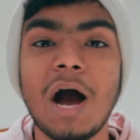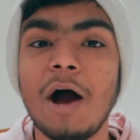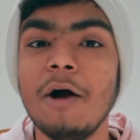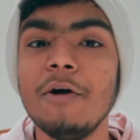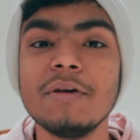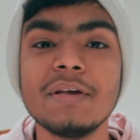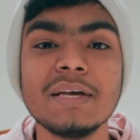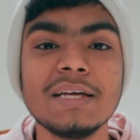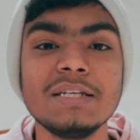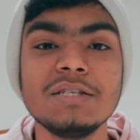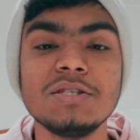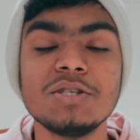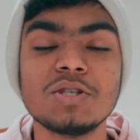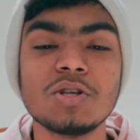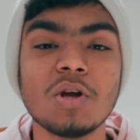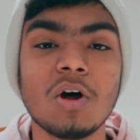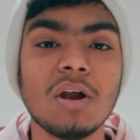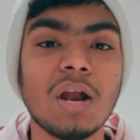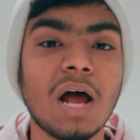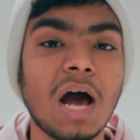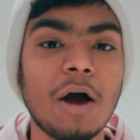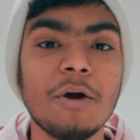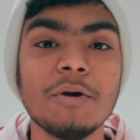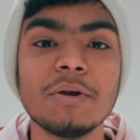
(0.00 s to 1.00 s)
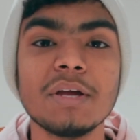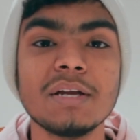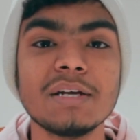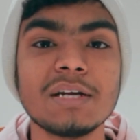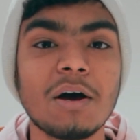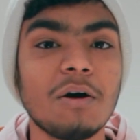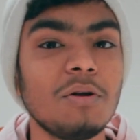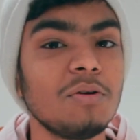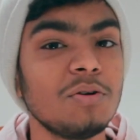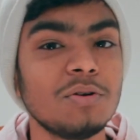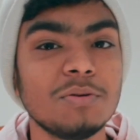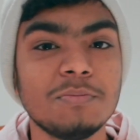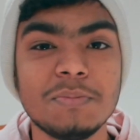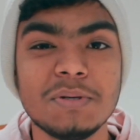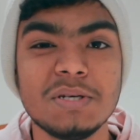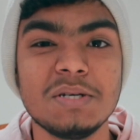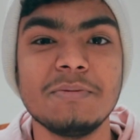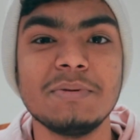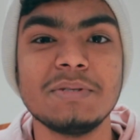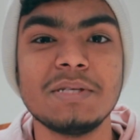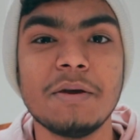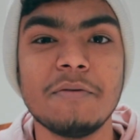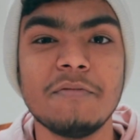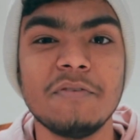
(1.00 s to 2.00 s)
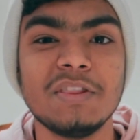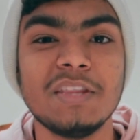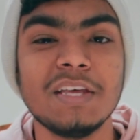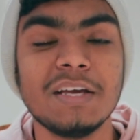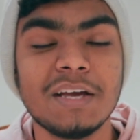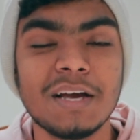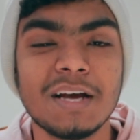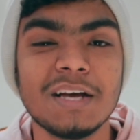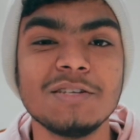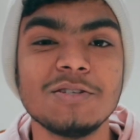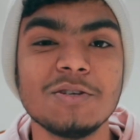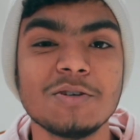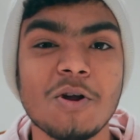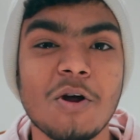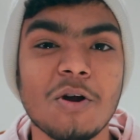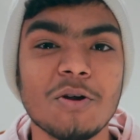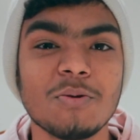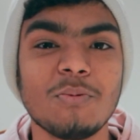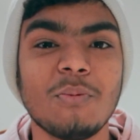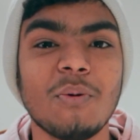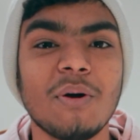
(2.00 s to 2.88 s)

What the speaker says: how you can install, how you can download, pretty much everything. So don't